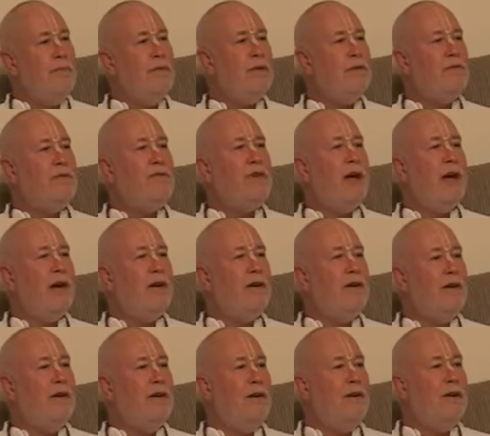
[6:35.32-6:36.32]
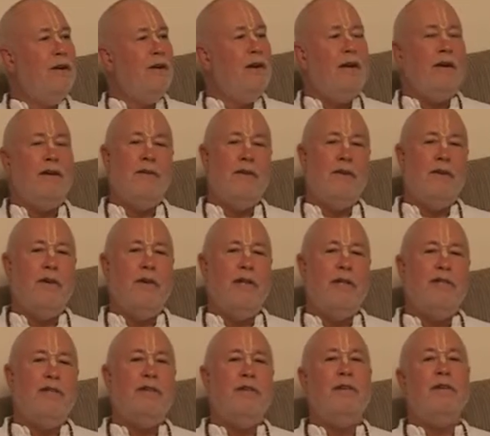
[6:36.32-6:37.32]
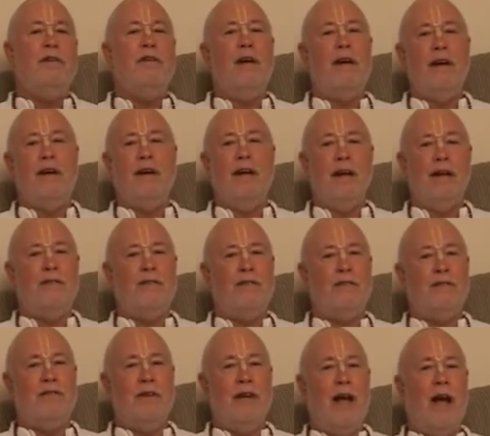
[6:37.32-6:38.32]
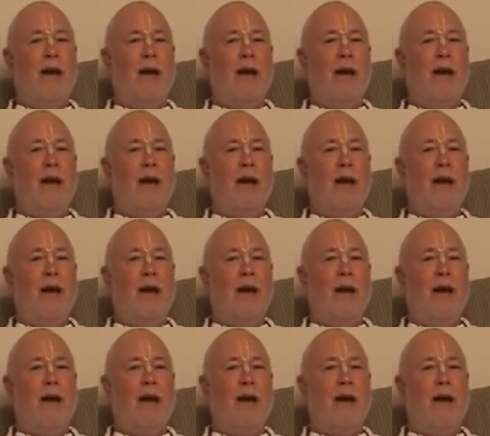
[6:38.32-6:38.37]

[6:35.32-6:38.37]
bit of sadhana, and you can easily attain ecstasy.